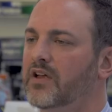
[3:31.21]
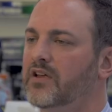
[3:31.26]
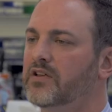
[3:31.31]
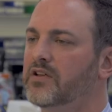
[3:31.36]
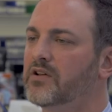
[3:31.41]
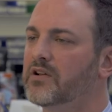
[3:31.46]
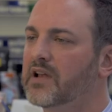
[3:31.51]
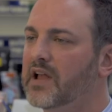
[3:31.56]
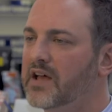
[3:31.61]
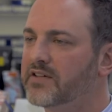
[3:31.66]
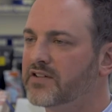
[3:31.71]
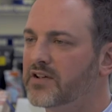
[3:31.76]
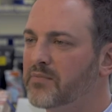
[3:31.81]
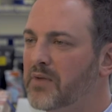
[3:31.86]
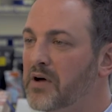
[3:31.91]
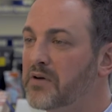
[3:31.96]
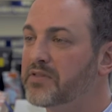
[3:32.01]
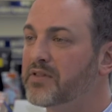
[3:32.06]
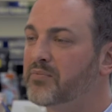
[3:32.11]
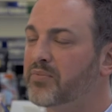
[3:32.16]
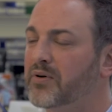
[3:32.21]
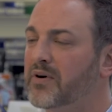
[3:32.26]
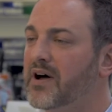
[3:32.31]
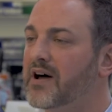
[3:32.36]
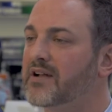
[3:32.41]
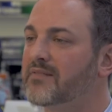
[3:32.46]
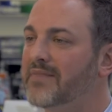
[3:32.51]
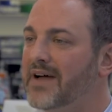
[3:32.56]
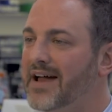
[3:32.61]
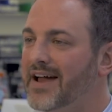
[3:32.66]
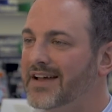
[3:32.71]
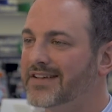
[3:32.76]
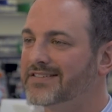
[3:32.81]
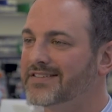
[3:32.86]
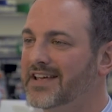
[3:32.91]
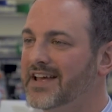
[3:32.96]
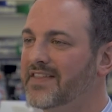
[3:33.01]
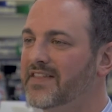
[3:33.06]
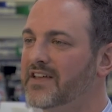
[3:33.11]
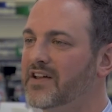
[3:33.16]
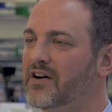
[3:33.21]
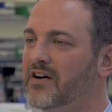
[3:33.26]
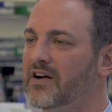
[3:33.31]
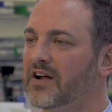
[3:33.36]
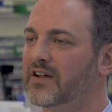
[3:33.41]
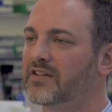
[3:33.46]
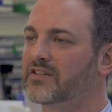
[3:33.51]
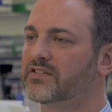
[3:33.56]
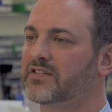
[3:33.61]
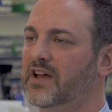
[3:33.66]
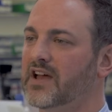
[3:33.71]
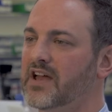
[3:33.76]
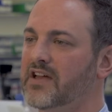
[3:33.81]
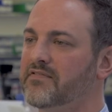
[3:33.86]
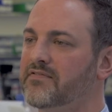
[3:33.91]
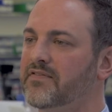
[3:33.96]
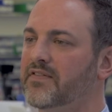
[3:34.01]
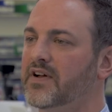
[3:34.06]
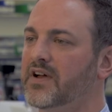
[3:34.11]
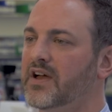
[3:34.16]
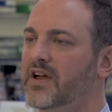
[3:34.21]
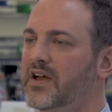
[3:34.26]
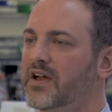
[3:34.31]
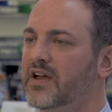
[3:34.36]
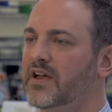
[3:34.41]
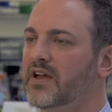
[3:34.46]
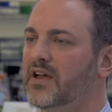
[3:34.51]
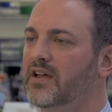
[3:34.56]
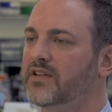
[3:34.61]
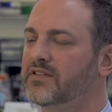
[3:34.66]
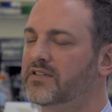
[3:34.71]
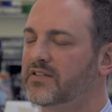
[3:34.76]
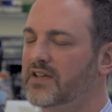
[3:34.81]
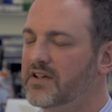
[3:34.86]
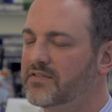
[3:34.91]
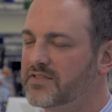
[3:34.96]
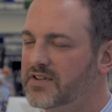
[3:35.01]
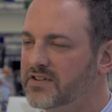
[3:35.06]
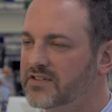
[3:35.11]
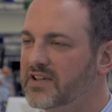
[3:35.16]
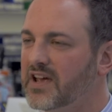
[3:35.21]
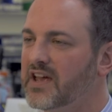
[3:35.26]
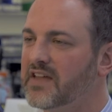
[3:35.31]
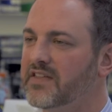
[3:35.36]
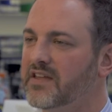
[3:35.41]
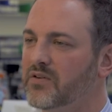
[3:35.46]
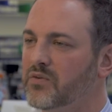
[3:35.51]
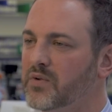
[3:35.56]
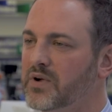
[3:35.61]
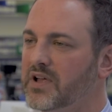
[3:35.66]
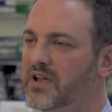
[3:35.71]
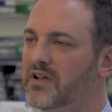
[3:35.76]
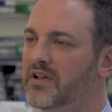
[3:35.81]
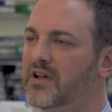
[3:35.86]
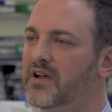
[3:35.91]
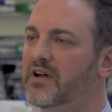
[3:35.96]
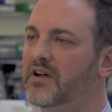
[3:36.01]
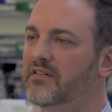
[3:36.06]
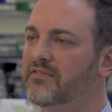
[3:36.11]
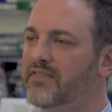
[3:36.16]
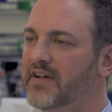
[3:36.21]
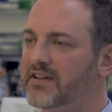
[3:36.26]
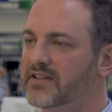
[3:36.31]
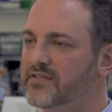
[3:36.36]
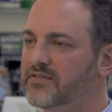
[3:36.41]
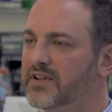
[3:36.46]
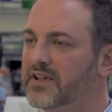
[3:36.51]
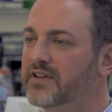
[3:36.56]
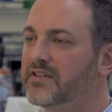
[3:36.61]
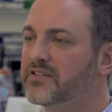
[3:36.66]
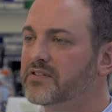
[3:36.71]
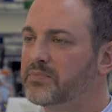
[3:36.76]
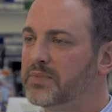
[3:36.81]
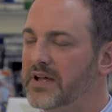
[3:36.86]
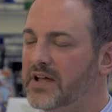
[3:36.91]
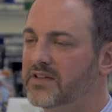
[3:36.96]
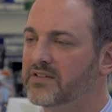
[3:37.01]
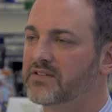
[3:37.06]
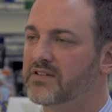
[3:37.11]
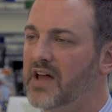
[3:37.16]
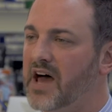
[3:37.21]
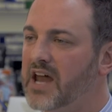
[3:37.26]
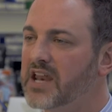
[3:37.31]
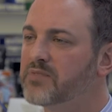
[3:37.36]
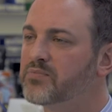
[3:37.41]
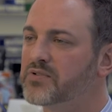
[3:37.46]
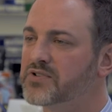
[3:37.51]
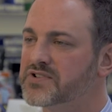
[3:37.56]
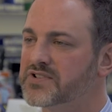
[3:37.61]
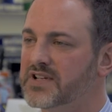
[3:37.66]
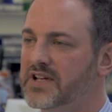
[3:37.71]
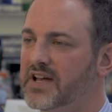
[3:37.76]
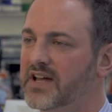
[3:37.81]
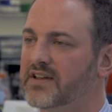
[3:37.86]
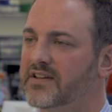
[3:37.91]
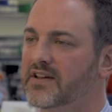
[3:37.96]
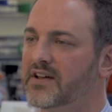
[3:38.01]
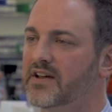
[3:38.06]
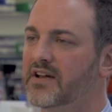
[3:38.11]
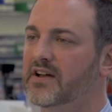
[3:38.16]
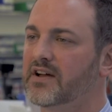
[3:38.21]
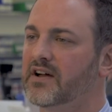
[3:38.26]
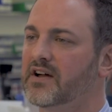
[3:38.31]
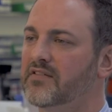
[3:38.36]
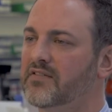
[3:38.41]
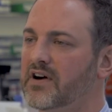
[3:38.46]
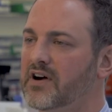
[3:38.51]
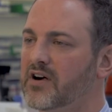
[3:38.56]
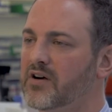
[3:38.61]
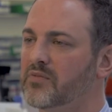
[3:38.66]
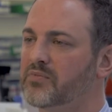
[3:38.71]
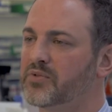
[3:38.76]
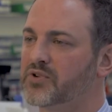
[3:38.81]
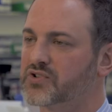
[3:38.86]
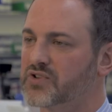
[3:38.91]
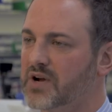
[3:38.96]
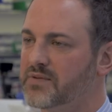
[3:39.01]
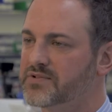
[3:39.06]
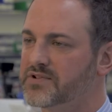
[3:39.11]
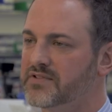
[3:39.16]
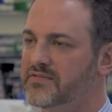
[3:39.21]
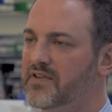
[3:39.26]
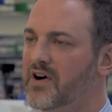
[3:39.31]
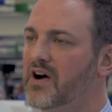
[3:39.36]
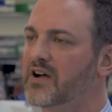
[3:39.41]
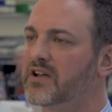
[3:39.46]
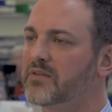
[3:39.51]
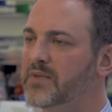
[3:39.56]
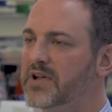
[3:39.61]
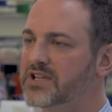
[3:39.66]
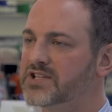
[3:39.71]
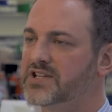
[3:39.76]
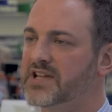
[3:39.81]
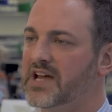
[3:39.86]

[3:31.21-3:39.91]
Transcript: Utilizing both the Parata Max and the RxSafe, it's safe to say that we effectively dispense 90% of our prescription volume each